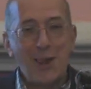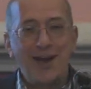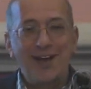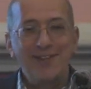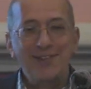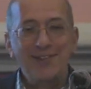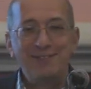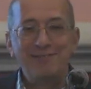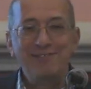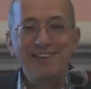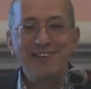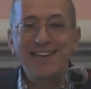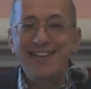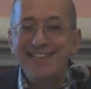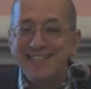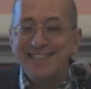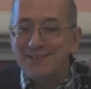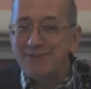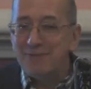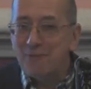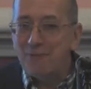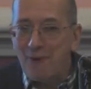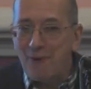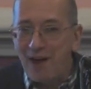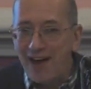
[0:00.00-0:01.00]
And the
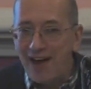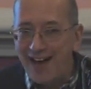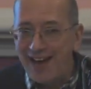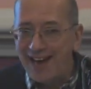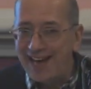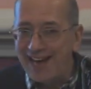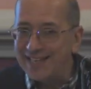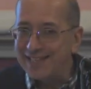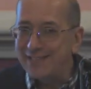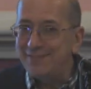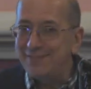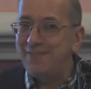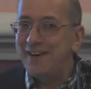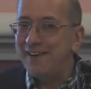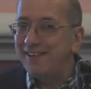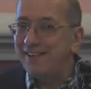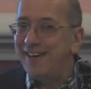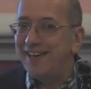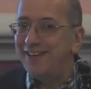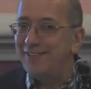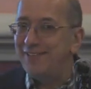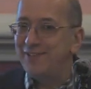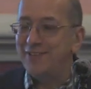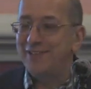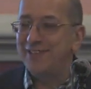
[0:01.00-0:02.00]
reason why is a
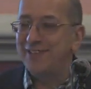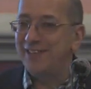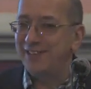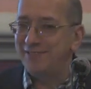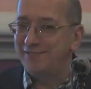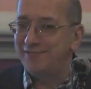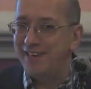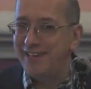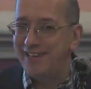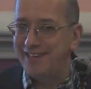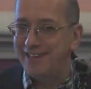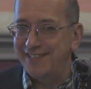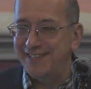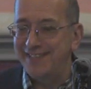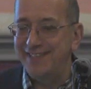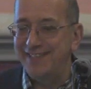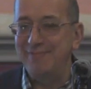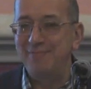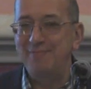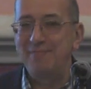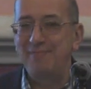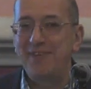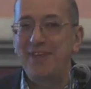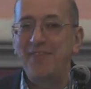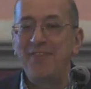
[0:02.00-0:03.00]
very interesting
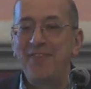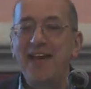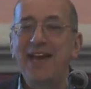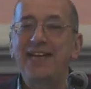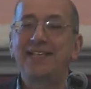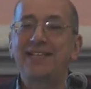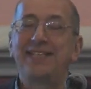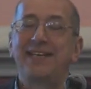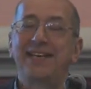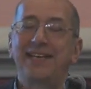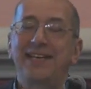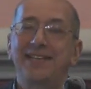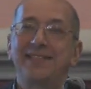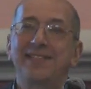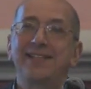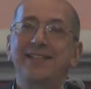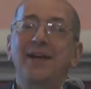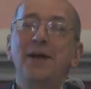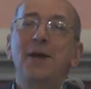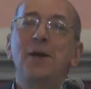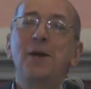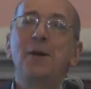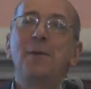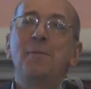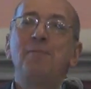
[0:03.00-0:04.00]
reason, and that is,
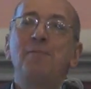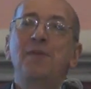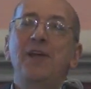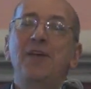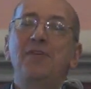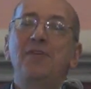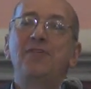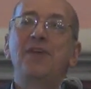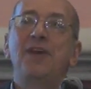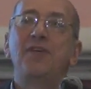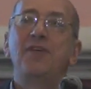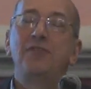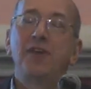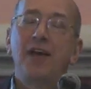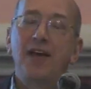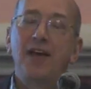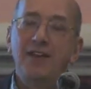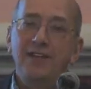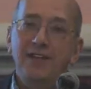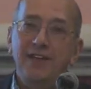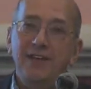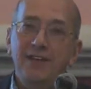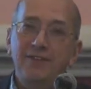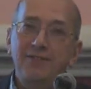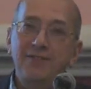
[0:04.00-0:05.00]
he says,
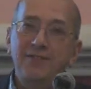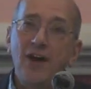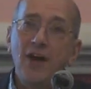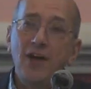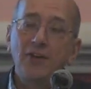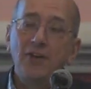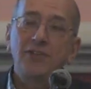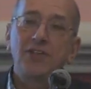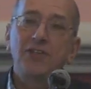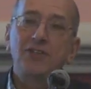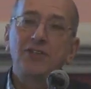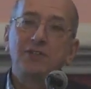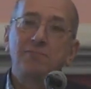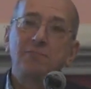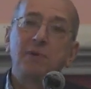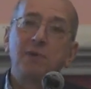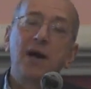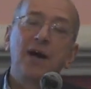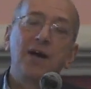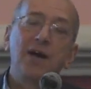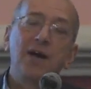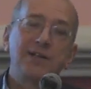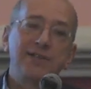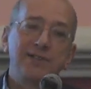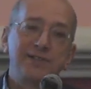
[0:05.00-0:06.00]
the advantage of
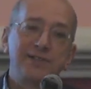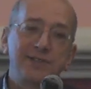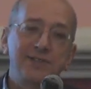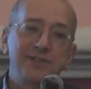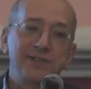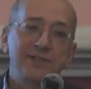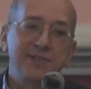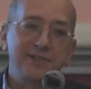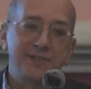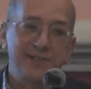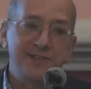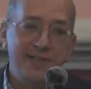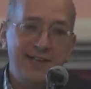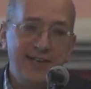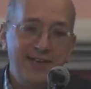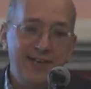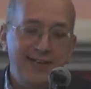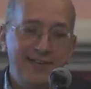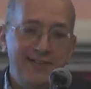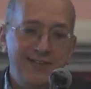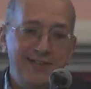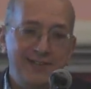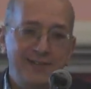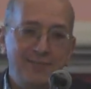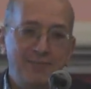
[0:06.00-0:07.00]
Parkinson's
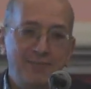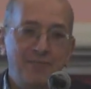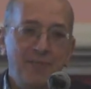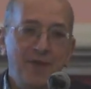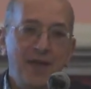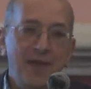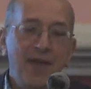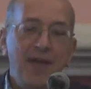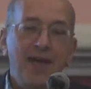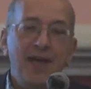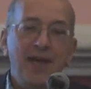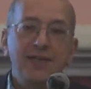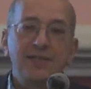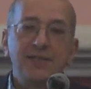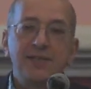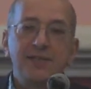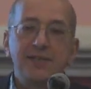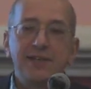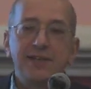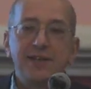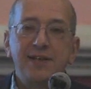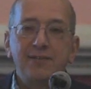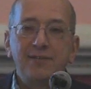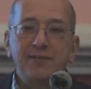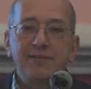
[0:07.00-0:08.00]
disease is
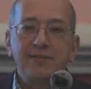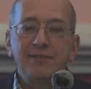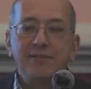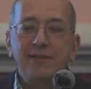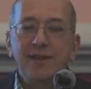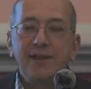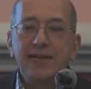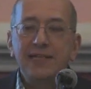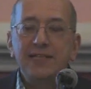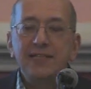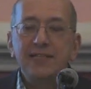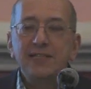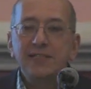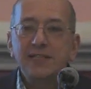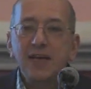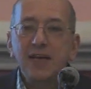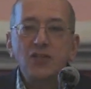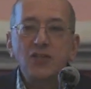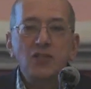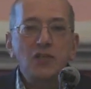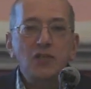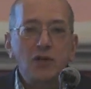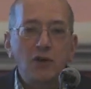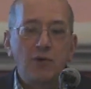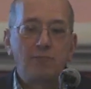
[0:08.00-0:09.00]
that it, it's
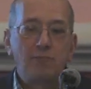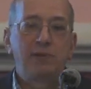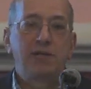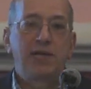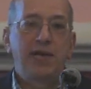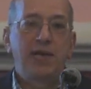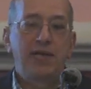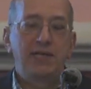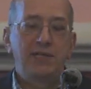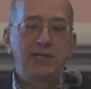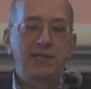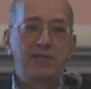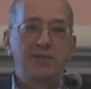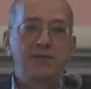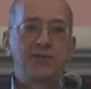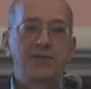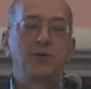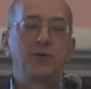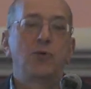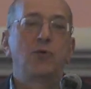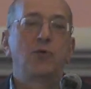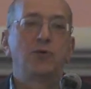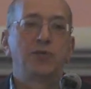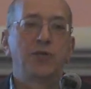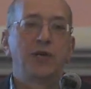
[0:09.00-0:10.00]
such a complicated
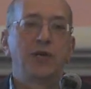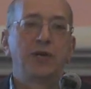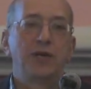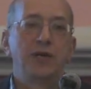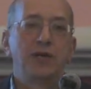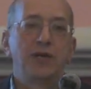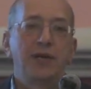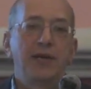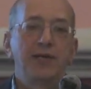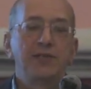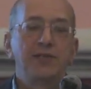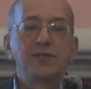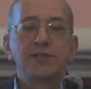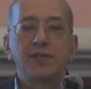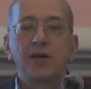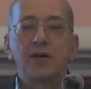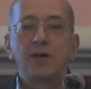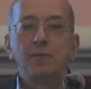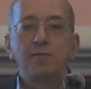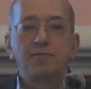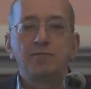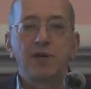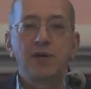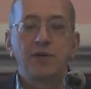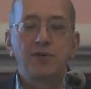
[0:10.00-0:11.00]
disorder, it's
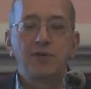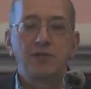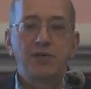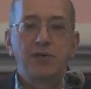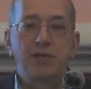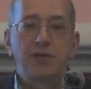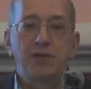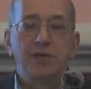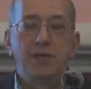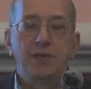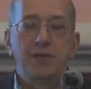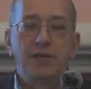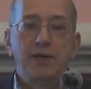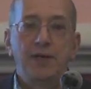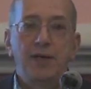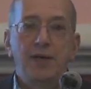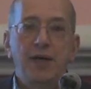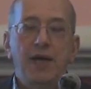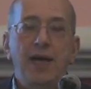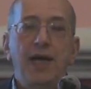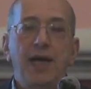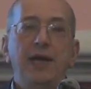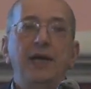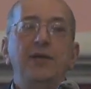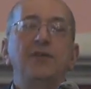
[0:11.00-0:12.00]
so protean,
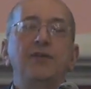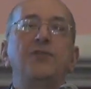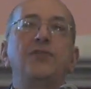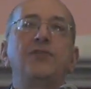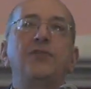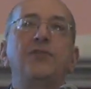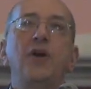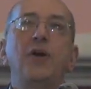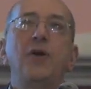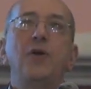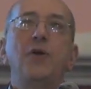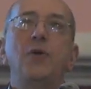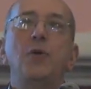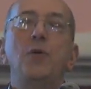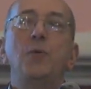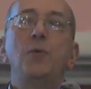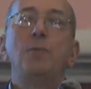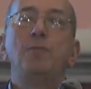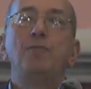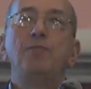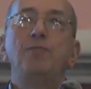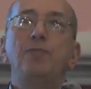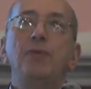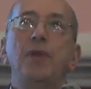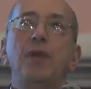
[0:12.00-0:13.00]
and it's so
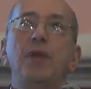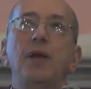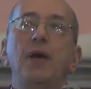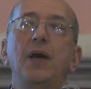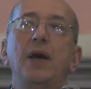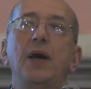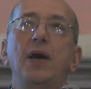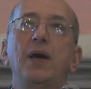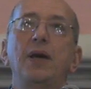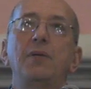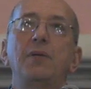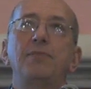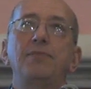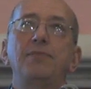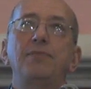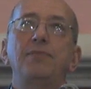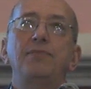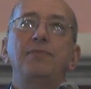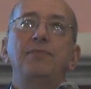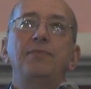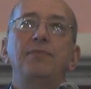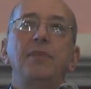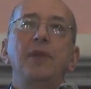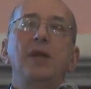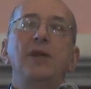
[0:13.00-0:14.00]

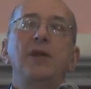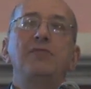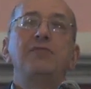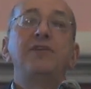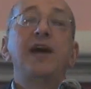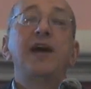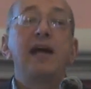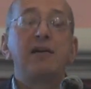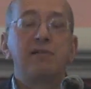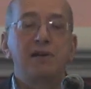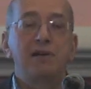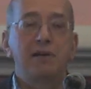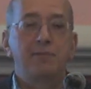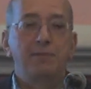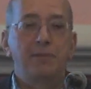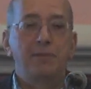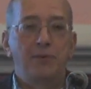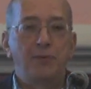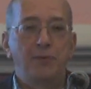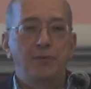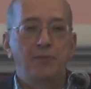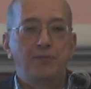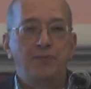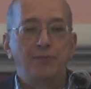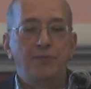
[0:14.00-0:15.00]
um,
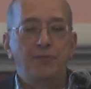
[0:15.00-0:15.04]
variable